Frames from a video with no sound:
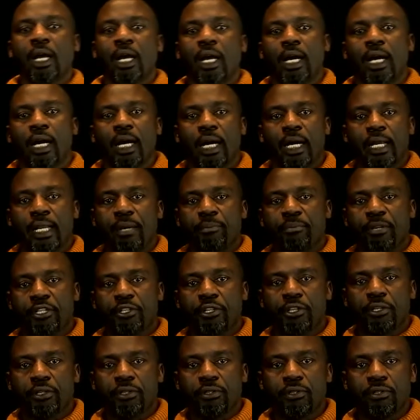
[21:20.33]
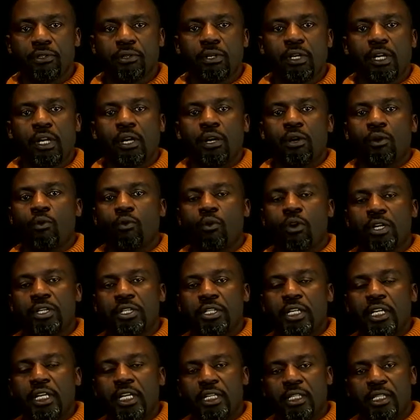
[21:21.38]
Number 2, what
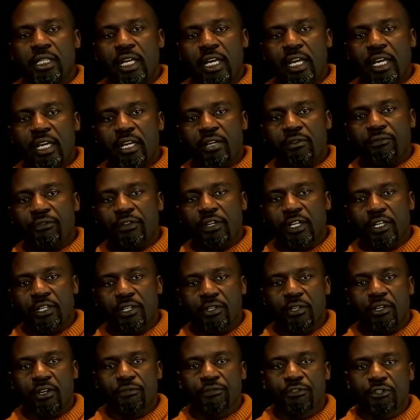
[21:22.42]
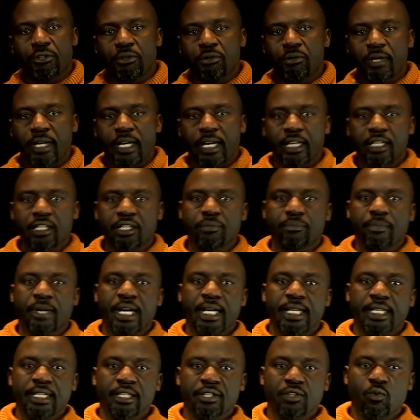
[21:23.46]
is the inverse of 2x
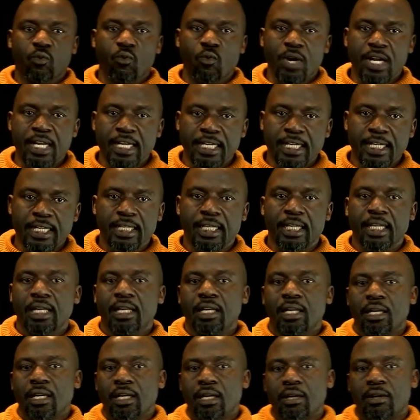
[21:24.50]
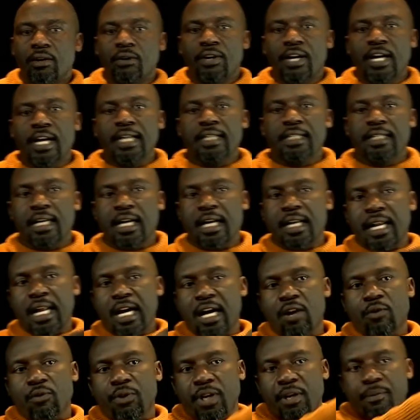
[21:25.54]
minus 1? All right, and
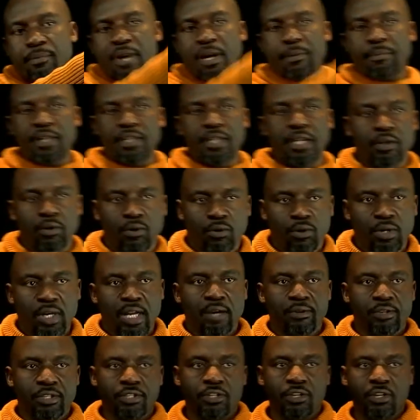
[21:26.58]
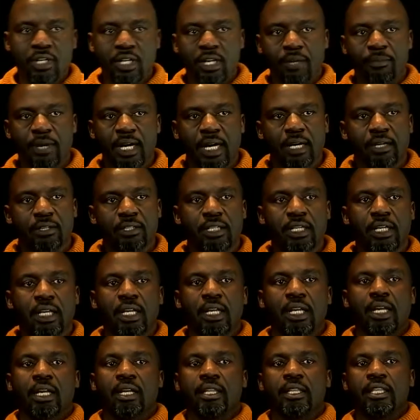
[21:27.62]
now we remember the rule I was talking about,
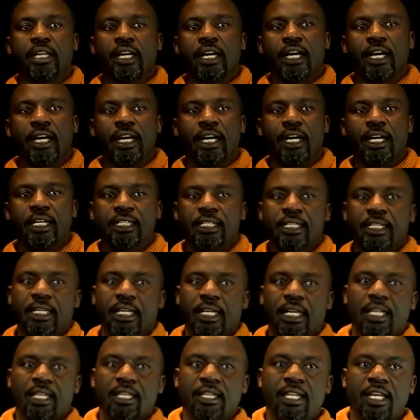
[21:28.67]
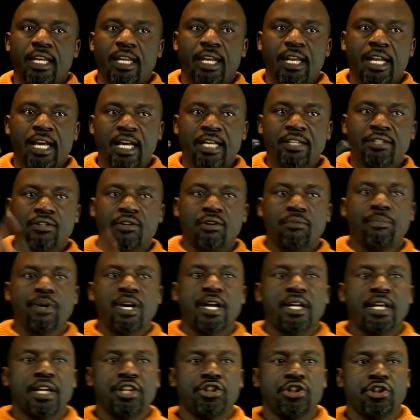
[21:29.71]
that the last
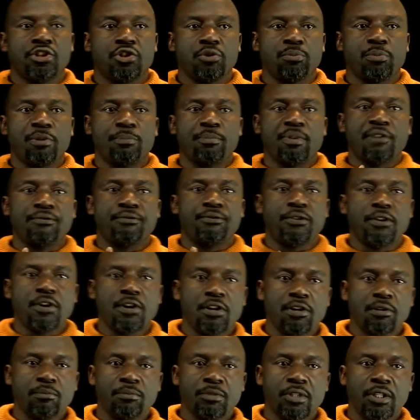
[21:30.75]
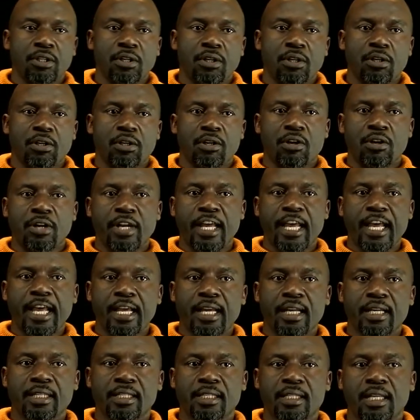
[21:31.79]
operation to be performed on
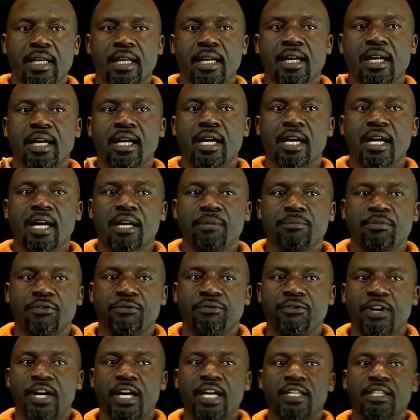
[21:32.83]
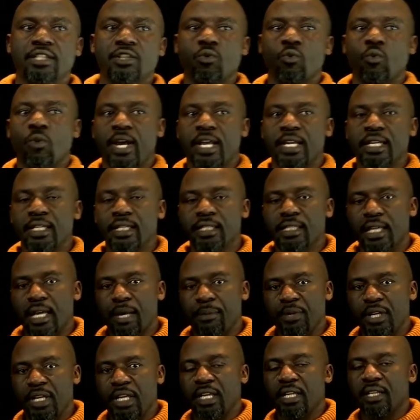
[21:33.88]
x comes first when
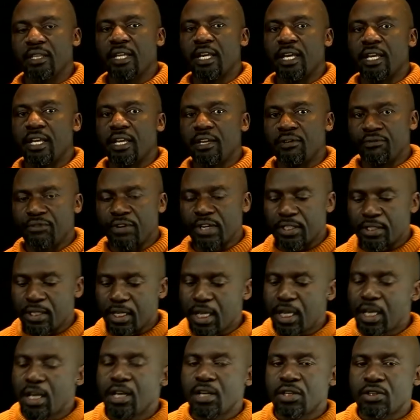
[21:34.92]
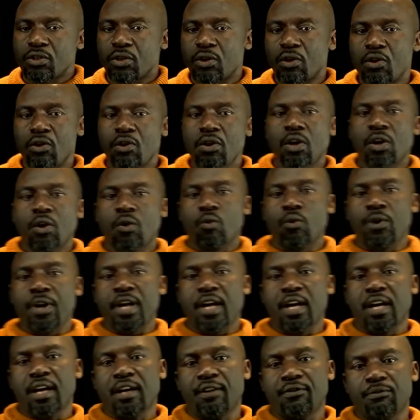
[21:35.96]
determining the inverse. So we
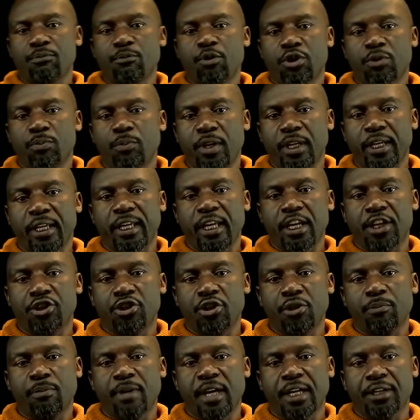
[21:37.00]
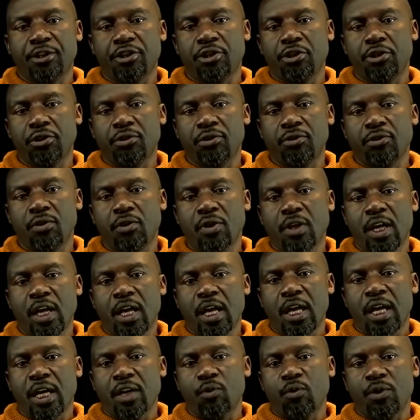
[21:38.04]
have multiplication by 2,
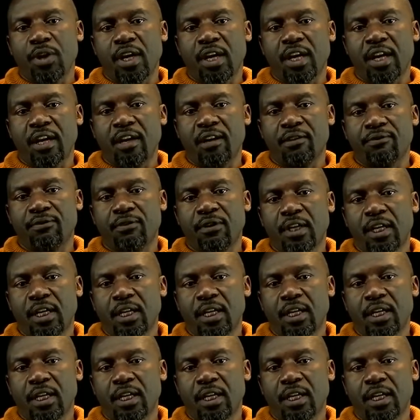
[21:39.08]
and we have